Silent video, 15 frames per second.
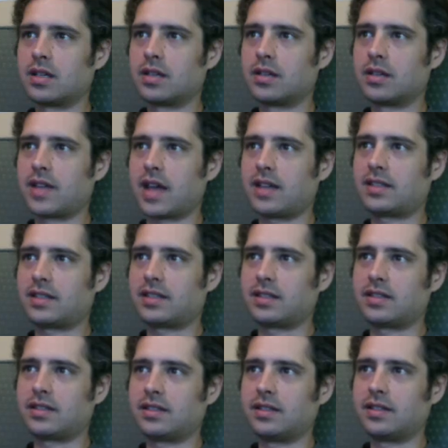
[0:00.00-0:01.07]
That
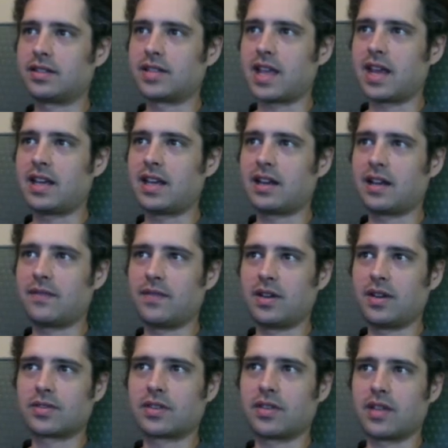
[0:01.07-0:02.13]
there's 89
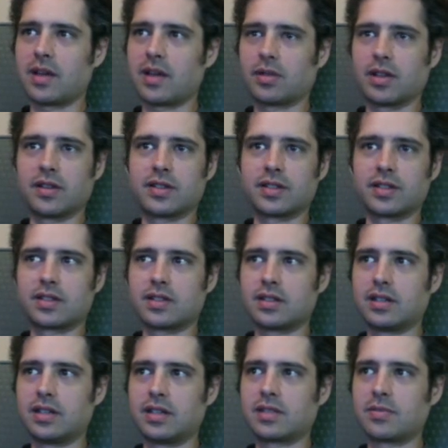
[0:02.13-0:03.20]
videos on that playlist.
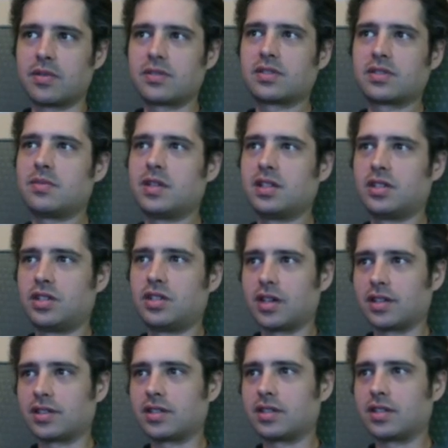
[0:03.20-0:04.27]
It's supposed to be
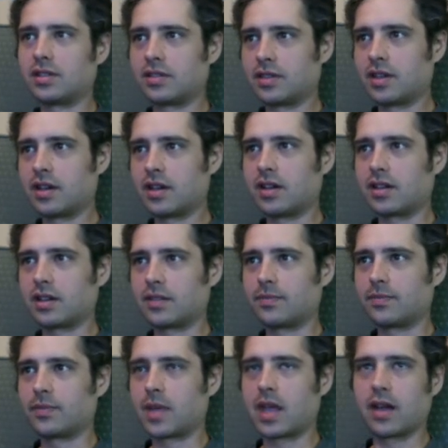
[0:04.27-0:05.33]
just the
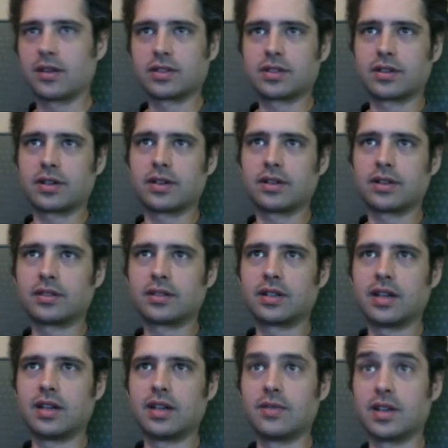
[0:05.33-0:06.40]
character,
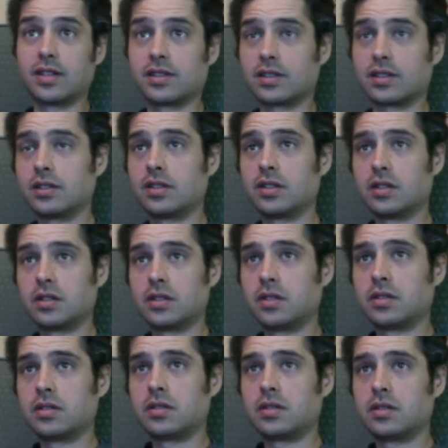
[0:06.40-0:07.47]
anyways.
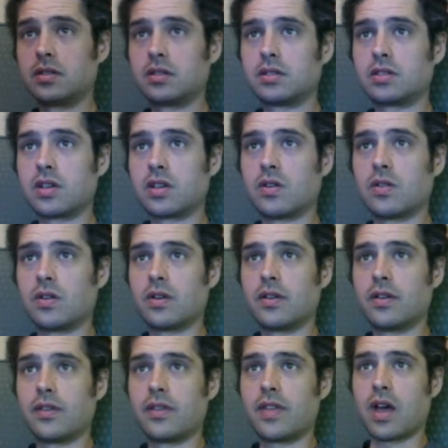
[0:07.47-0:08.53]
So
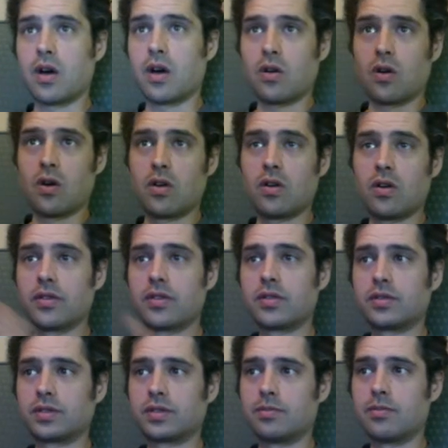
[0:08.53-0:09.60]
that
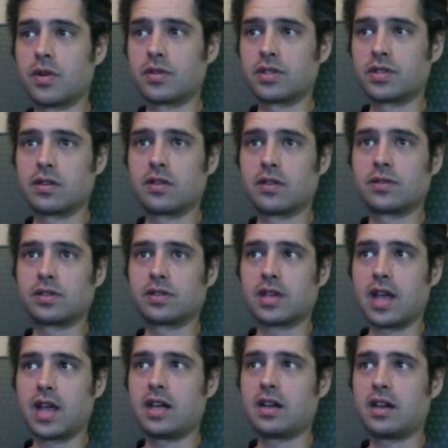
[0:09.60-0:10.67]
most of those
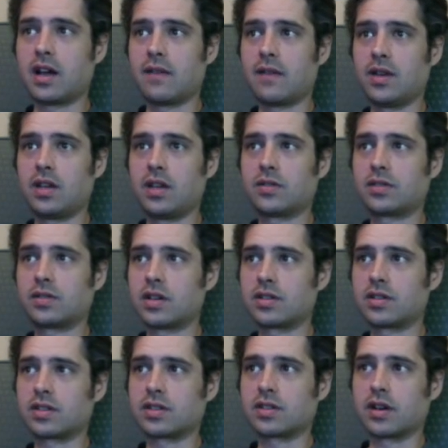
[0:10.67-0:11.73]
89 videos. Here's
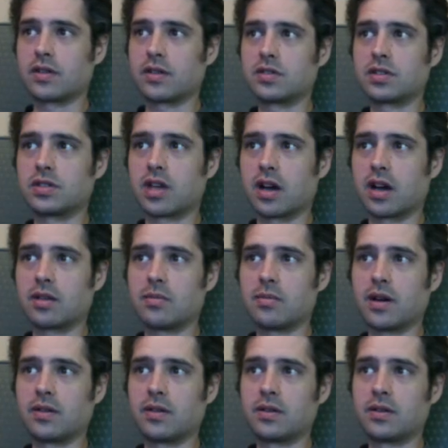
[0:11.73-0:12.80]
the song I was just talking about.